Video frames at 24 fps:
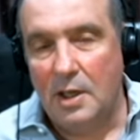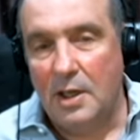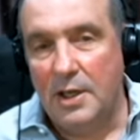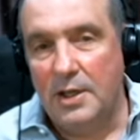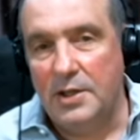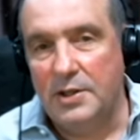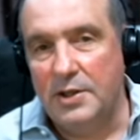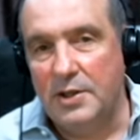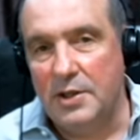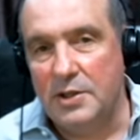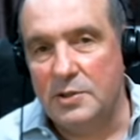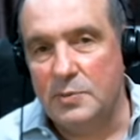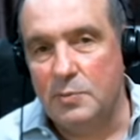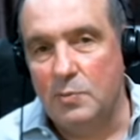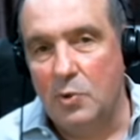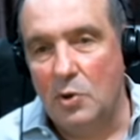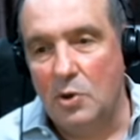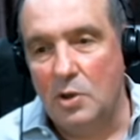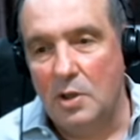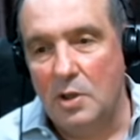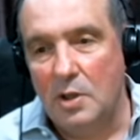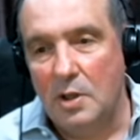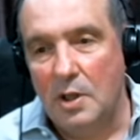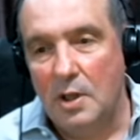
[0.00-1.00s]
in his
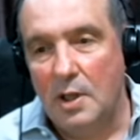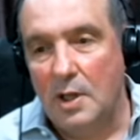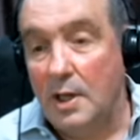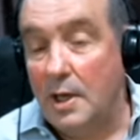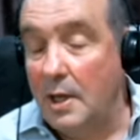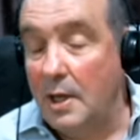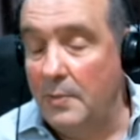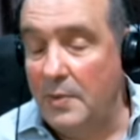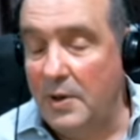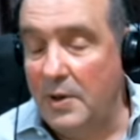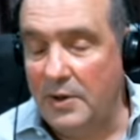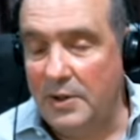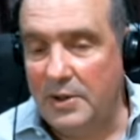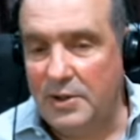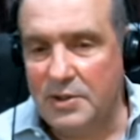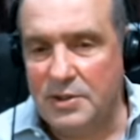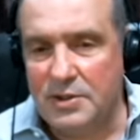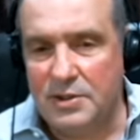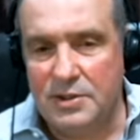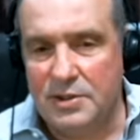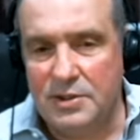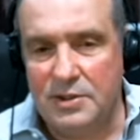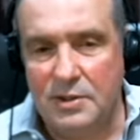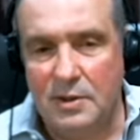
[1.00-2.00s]
book
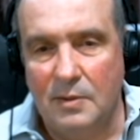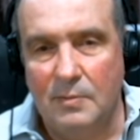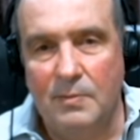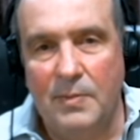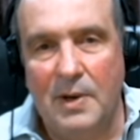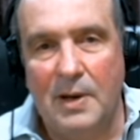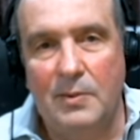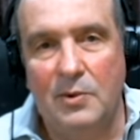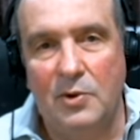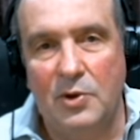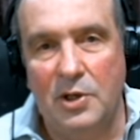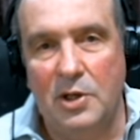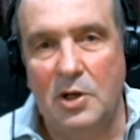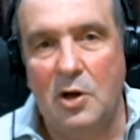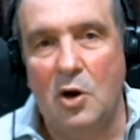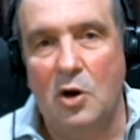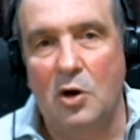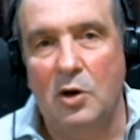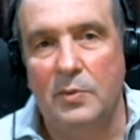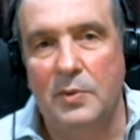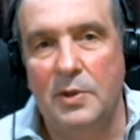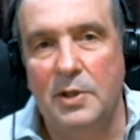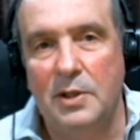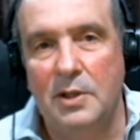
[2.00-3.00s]
America's Bubble
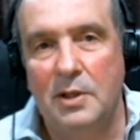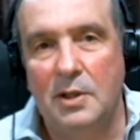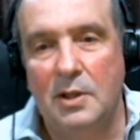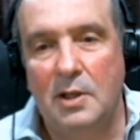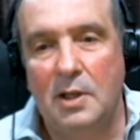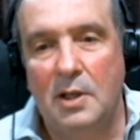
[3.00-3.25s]
Economy,